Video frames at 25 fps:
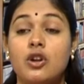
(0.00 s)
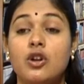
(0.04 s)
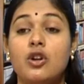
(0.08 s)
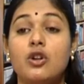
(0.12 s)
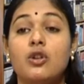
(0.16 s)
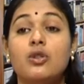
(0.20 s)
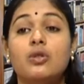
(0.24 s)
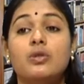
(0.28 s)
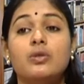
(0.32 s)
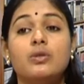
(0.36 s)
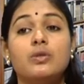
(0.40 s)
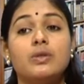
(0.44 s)

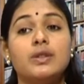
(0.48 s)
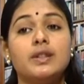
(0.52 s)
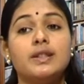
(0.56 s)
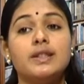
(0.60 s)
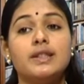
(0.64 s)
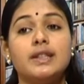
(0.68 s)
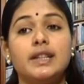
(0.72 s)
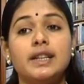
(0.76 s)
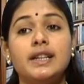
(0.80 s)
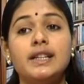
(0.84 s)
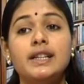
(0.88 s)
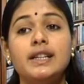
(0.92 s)
who is
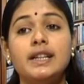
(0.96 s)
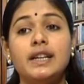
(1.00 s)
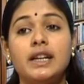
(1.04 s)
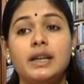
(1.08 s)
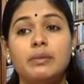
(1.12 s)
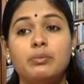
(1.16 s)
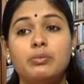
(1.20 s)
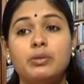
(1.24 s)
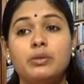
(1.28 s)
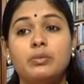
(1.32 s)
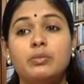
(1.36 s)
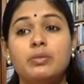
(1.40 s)

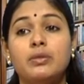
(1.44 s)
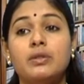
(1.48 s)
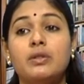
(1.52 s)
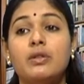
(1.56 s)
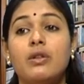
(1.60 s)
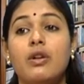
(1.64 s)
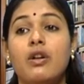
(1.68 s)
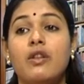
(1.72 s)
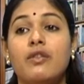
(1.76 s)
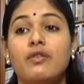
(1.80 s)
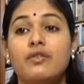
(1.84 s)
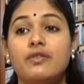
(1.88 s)
incapable
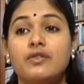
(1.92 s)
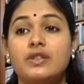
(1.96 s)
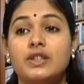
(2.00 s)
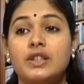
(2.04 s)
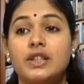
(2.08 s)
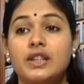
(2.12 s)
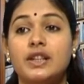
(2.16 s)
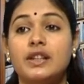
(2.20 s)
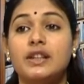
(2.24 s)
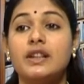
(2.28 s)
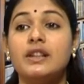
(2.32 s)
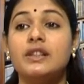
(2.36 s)
of
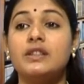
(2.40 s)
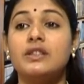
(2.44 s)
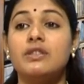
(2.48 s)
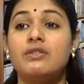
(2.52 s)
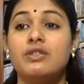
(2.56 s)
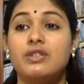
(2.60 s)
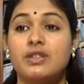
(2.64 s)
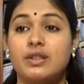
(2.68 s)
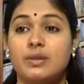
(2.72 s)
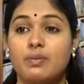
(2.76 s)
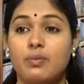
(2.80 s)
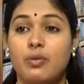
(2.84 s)
taking the
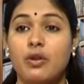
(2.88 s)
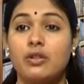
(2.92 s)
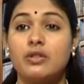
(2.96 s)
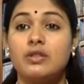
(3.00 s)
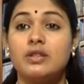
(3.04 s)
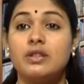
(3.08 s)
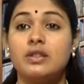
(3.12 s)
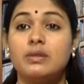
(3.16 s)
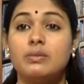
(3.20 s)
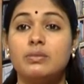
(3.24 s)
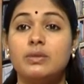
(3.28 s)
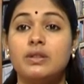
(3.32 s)

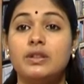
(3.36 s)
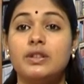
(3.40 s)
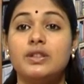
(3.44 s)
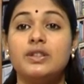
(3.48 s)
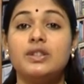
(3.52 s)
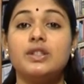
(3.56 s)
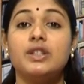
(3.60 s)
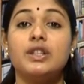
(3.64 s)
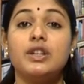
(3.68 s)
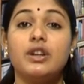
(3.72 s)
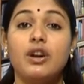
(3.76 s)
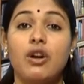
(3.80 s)

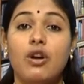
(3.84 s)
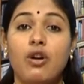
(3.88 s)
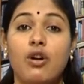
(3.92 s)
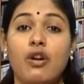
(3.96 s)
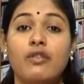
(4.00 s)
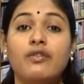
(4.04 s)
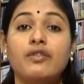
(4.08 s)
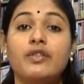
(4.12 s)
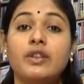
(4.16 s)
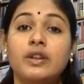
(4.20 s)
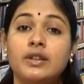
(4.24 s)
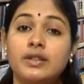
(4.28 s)
responsibility of
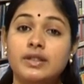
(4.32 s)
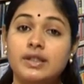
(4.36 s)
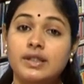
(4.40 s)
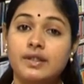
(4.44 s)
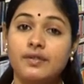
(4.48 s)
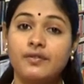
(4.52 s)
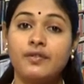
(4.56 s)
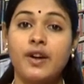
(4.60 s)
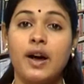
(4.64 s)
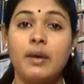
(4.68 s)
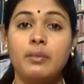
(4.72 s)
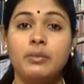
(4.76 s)
his
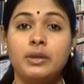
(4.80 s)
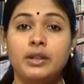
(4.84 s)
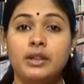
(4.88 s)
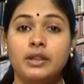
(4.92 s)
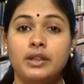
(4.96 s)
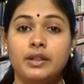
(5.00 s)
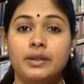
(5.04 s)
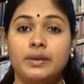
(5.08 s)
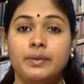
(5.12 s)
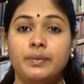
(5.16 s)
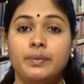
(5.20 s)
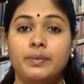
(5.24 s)
family.
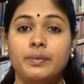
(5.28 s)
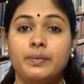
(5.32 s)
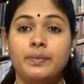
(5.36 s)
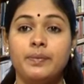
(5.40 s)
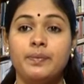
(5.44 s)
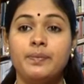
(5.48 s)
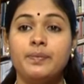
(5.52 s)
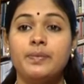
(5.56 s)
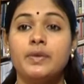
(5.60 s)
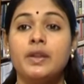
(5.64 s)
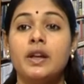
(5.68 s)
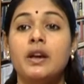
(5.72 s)

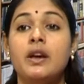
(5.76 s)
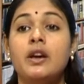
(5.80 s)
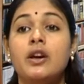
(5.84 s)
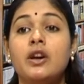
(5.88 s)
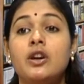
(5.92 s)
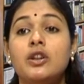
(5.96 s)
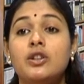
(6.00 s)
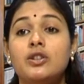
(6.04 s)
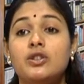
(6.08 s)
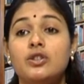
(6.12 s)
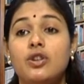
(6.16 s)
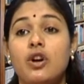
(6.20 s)

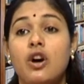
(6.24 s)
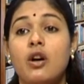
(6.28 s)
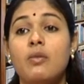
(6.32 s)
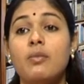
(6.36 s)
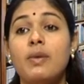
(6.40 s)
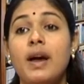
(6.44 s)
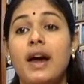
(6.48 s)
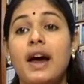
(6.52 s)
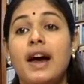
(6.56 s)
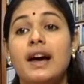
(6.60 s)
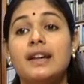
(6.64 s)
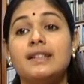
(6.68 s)
Tom
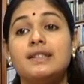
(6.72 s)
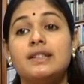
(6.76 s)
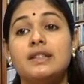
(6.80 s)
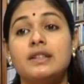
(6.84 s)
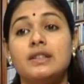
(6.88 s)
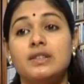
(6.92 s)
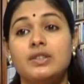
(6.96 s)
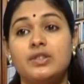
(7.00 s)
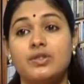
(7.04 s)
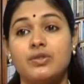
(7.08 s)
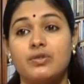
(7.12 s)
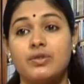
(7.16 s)
has
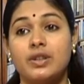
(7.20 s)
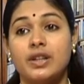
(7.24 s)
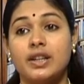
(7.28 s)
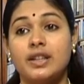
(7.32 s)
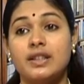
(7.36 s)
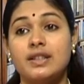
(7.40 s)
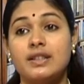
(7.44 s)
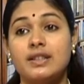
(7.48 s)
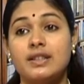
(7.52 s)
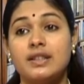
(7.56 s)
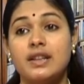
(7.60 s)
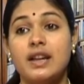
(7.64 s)
his
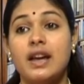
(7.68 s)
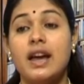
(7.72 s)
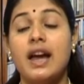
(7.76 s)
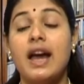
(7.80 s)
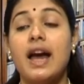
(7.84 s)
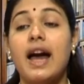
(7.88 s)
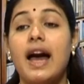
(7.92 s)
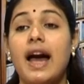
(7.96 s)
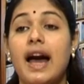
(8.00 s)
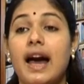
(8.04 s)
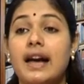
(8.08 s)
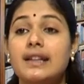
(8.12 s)
traits
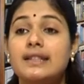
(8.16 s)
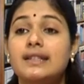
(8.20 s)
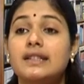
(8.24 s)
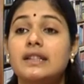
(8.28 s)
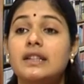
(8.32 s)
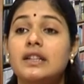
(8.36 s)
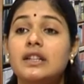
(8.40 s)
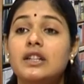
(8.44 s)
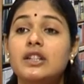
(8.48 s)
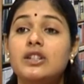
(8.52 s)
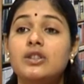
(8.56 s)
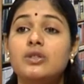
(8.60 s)
as
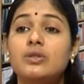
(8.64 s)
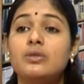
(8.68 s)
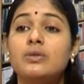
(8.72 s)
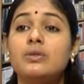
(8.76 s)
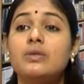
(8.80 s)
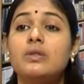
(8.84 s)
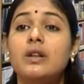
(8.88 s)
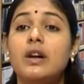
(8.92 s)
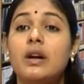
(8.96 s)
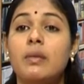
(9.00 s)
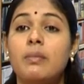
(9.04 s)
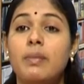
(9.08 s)
he too
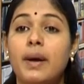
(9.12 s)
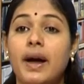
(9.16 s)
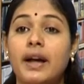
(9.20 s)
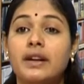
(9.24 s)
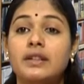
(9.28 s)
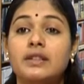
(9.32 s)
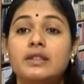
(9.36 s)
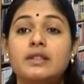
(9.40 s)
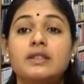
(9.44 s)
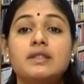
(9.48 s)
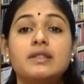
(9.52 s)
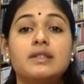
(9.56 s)

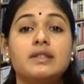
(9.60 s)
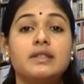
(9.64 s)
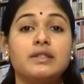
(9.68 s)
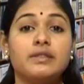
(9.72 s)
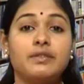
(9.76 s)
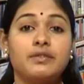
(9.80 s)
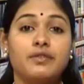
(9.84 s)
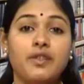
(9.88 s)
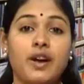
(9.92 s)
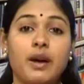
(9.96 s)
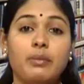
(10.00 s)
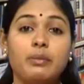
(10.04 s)
abandons the
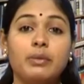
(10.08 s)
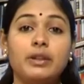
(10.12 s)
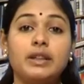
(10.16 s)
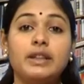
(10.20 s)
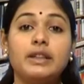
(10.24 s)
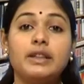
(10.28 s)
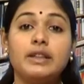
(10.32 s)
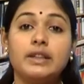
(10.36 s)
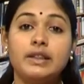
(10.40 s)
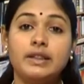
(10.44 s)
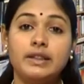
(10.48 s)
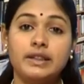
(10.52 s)
family
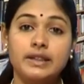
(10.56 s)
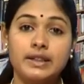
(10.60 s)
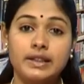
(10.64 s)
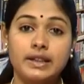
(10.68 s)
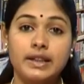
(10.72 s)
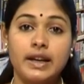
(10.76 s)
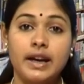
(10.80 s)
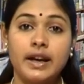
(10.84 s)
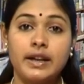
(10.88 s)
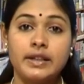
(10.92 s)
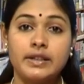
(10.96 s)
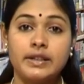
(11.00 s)
in the
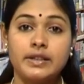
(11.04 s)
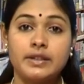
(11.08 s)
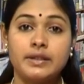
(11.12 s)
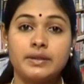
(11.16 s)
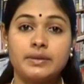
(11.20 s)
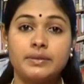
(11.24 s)
end.